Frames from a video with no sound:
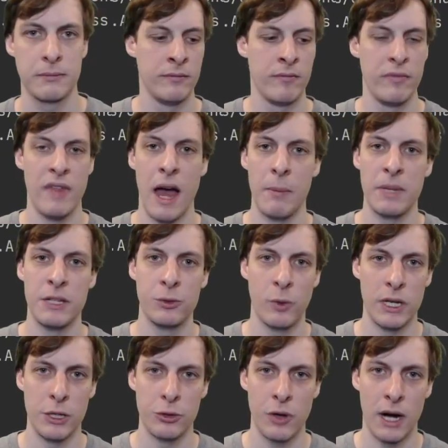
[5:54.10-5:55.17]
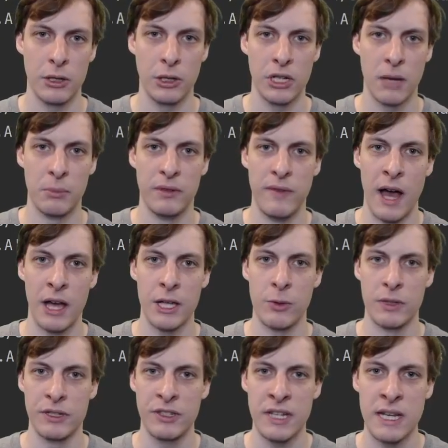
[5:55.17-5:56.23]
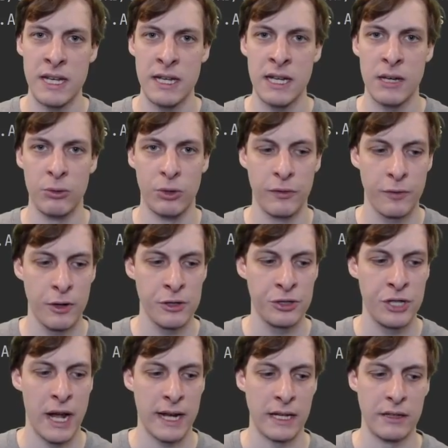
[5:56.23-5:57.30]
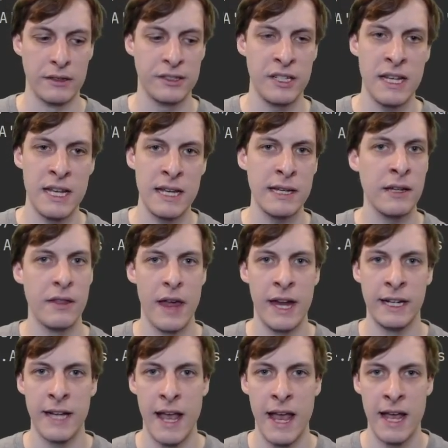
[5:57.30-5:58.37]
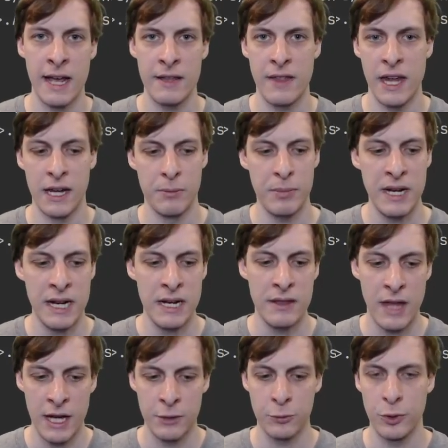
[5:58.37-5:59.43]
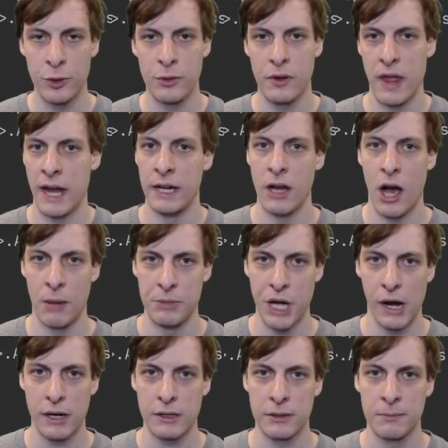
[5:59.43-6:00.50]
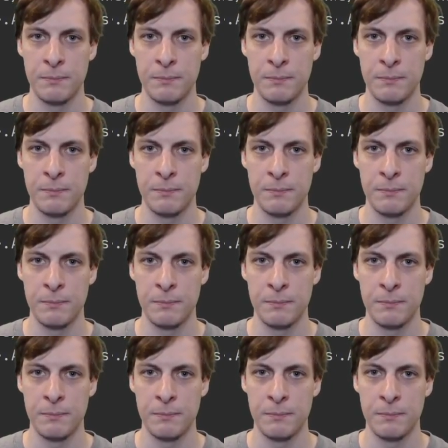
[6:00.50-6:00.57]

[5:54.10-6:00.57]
That means when you try to look up a value in C, it will first check in C, then in A, then in B, then in root, then in object.